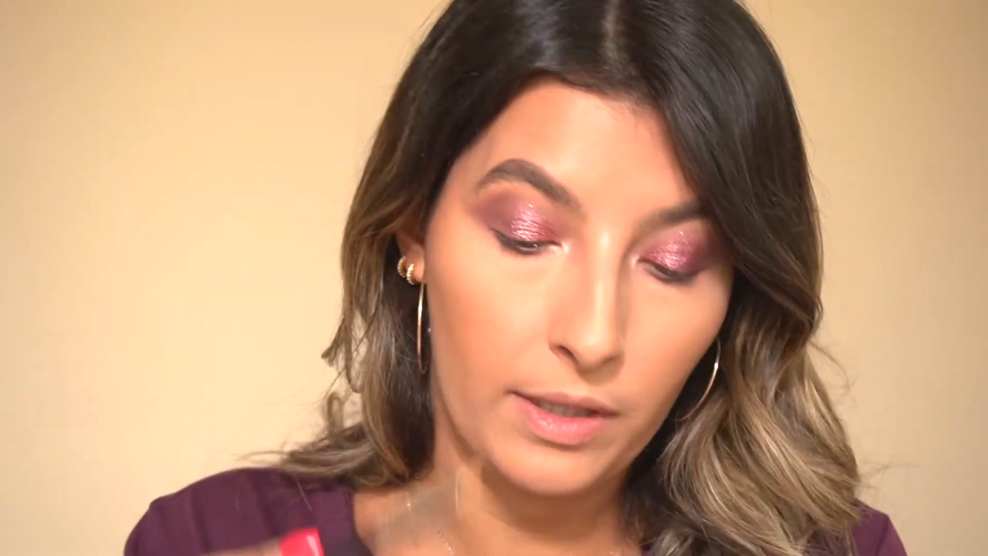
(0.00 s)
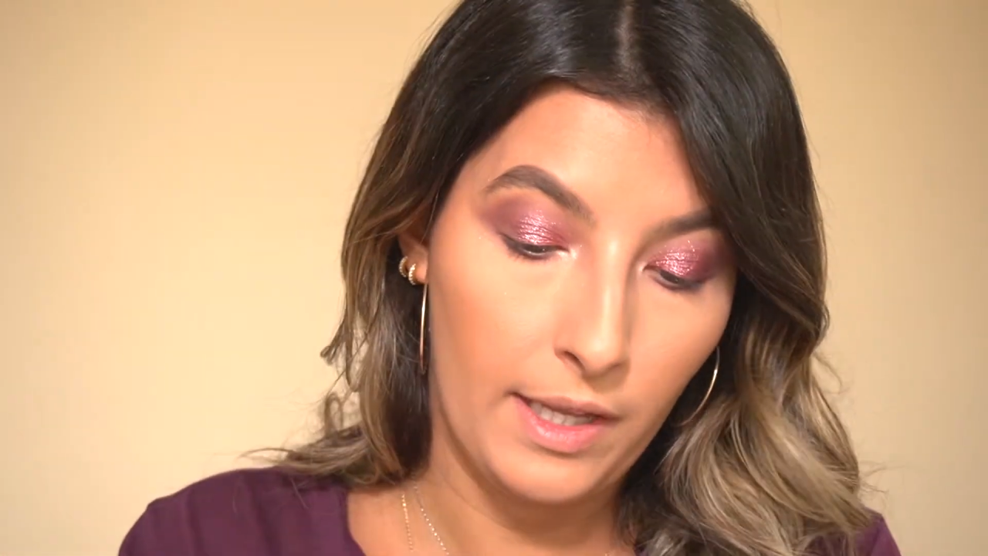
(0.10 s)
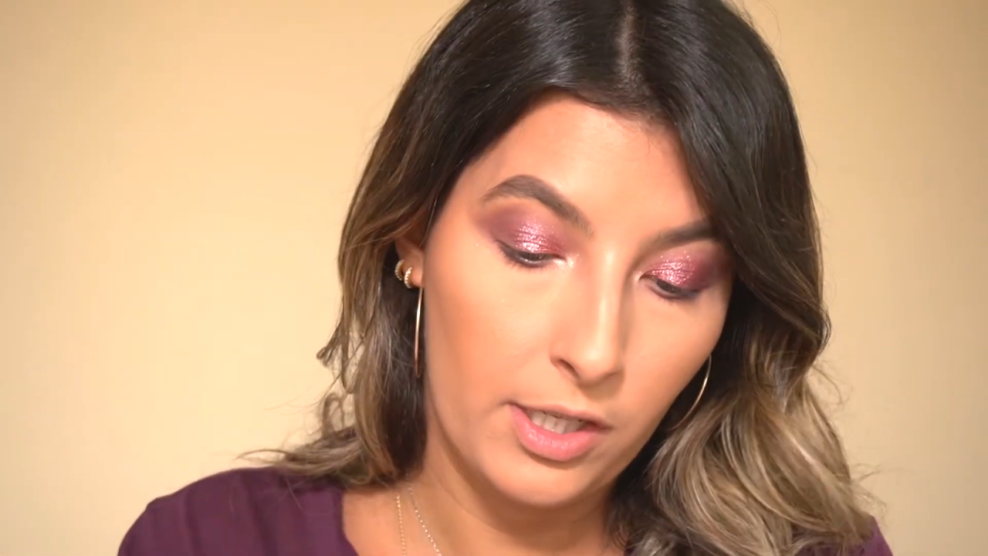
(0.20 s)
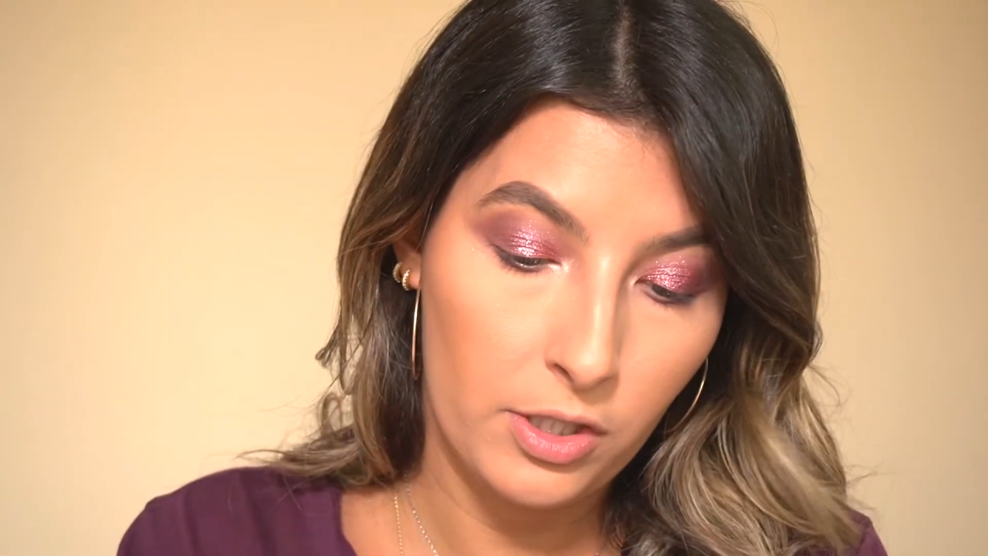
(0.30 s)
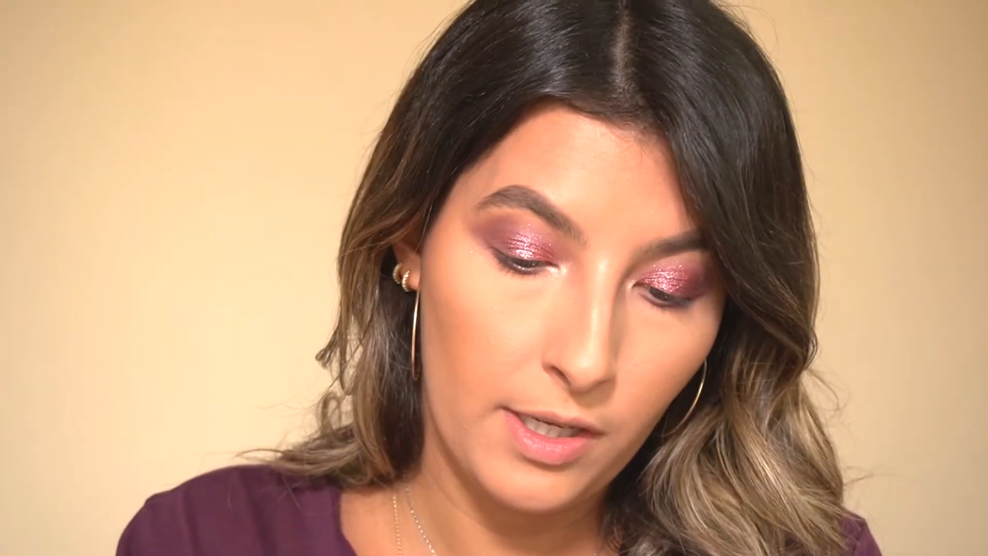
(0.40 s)

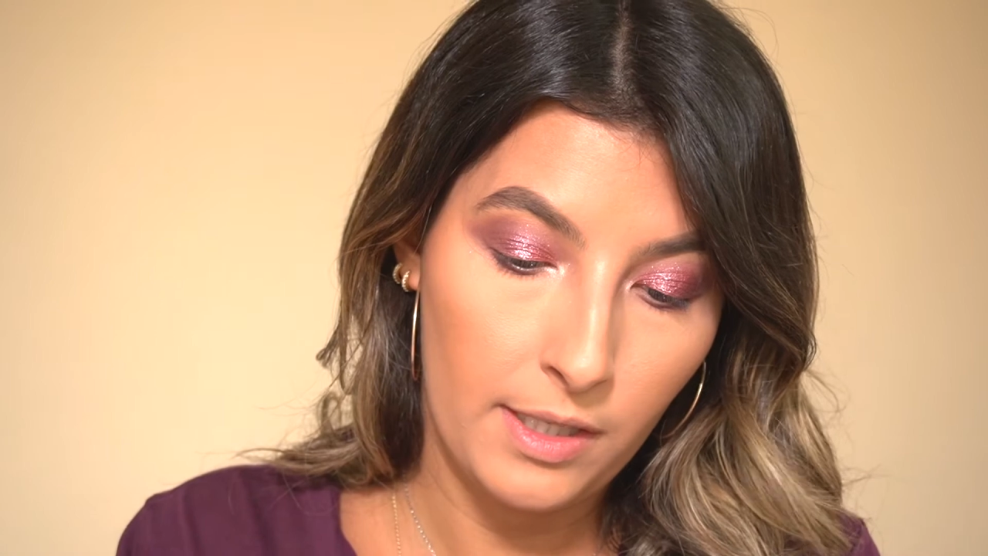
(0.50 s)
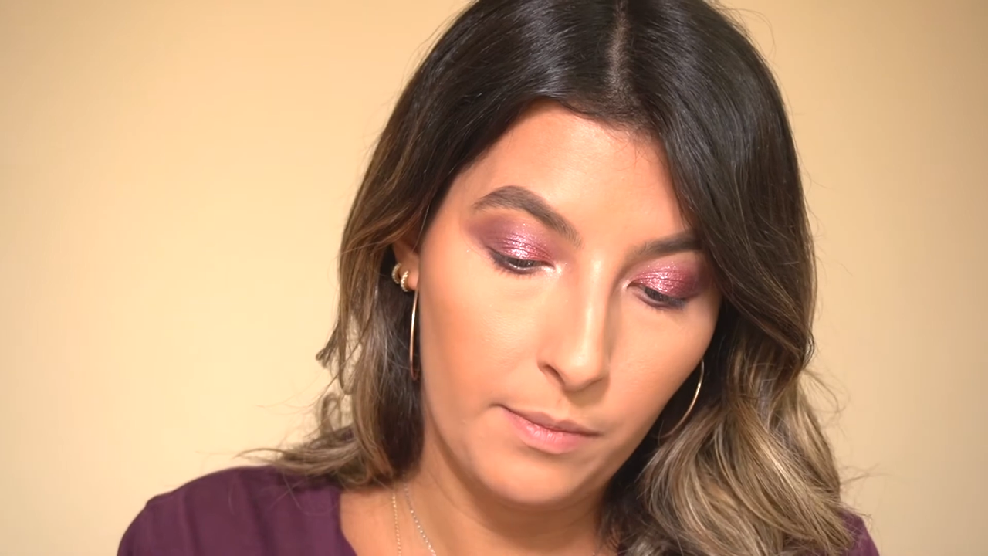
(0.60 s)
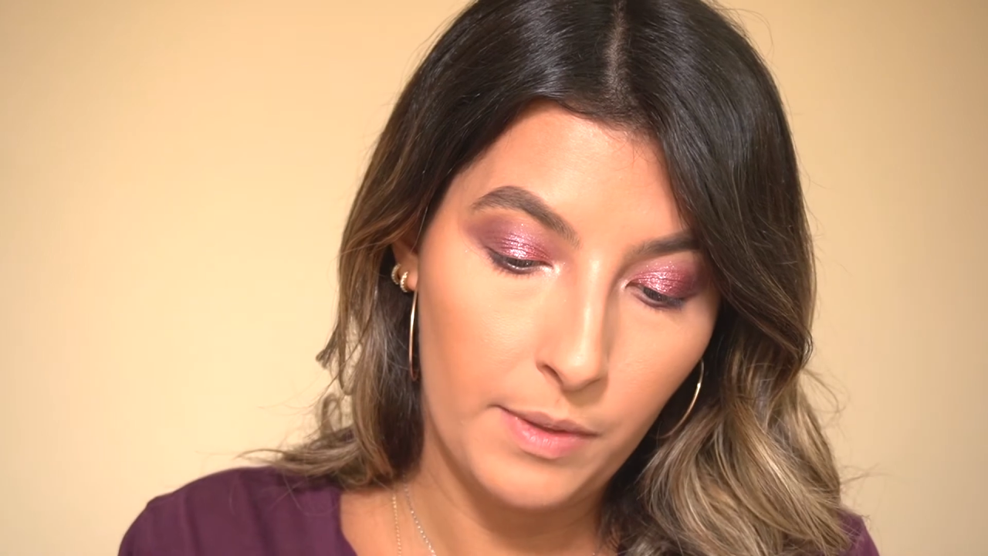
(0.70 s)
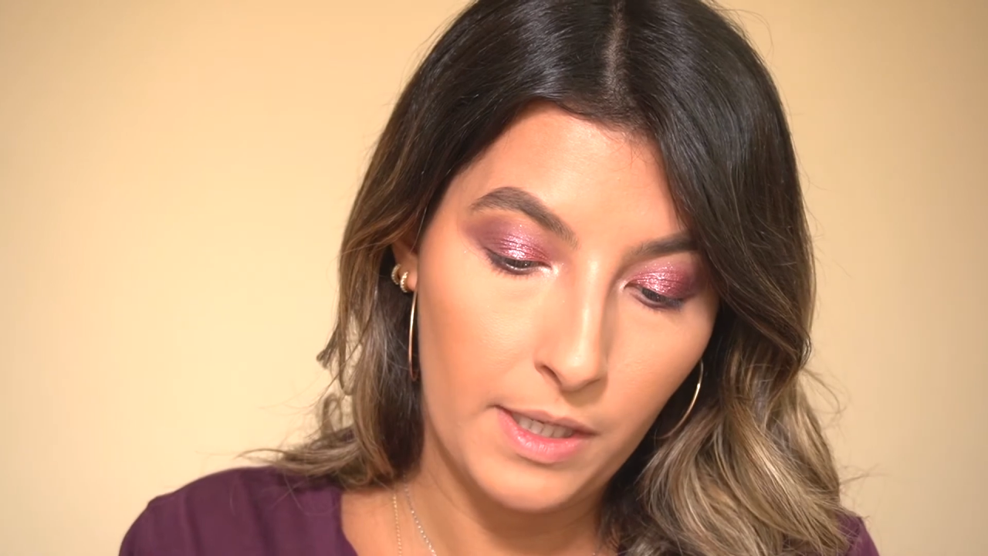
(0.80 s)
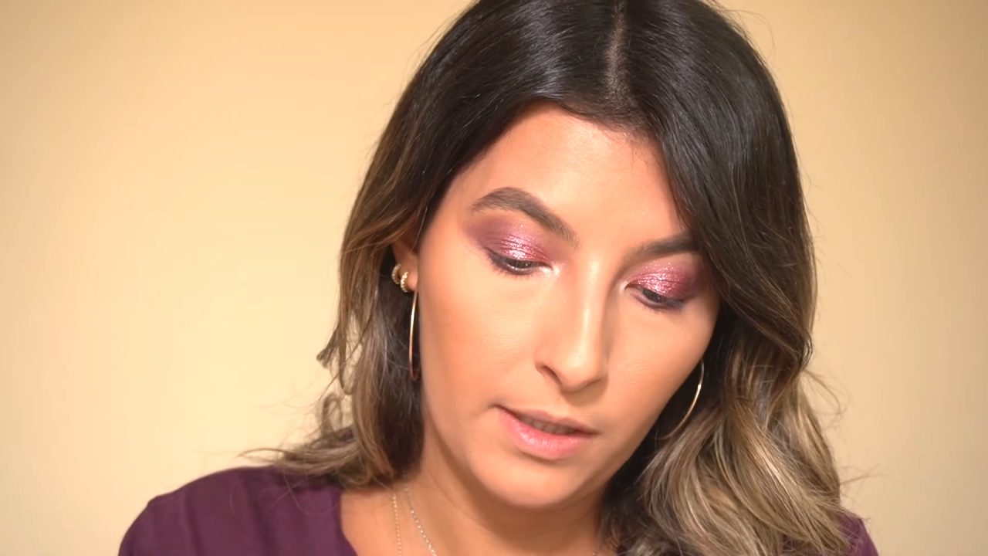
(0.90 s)
lash line a
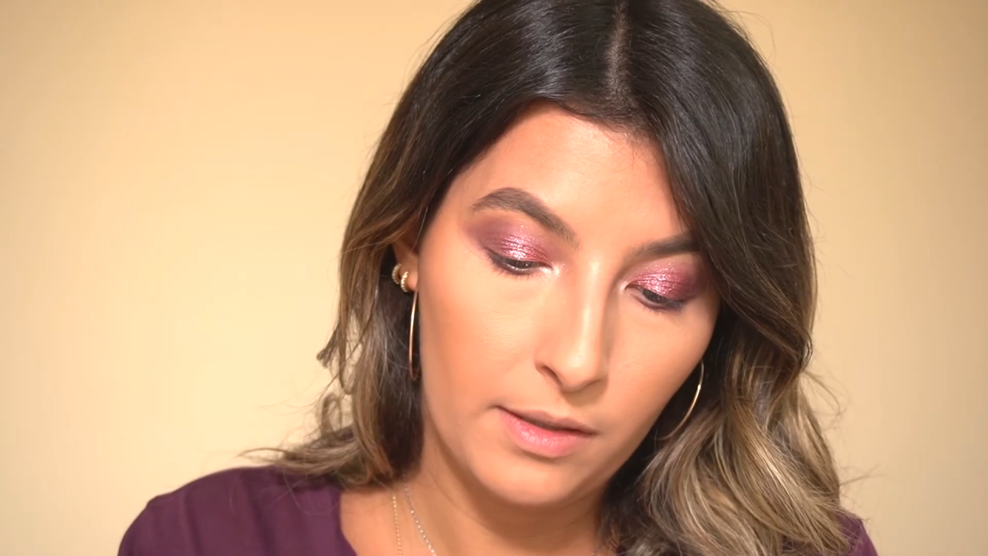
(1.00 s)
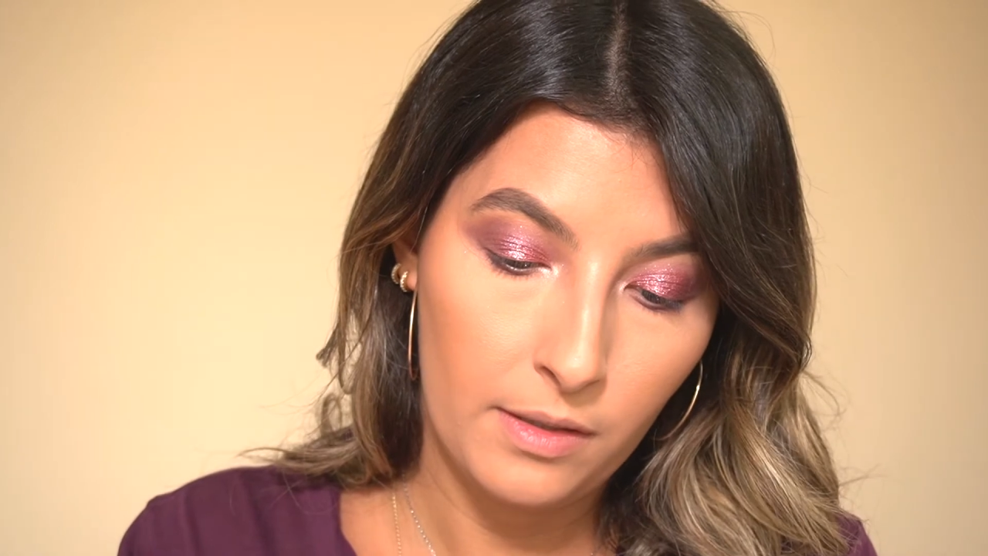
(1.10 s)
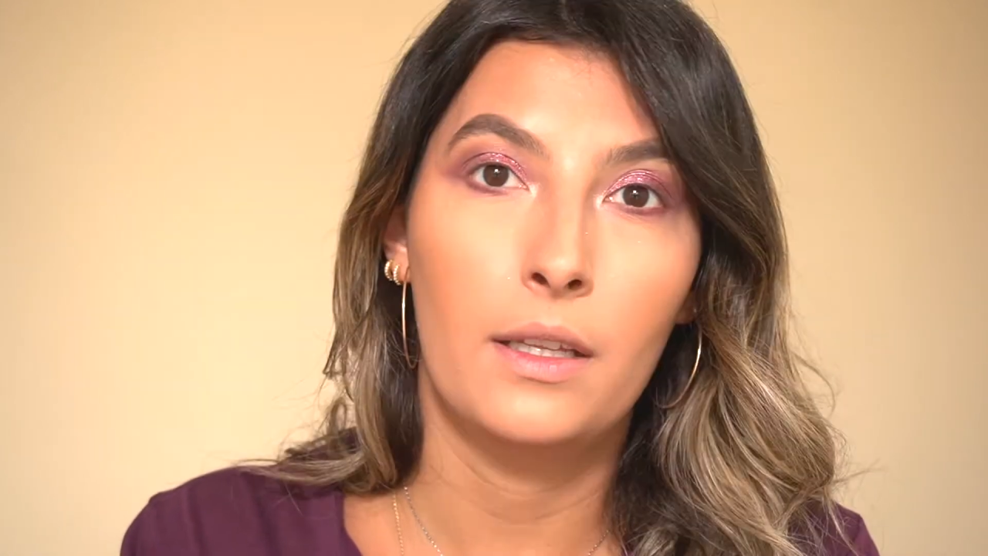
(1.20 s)
bit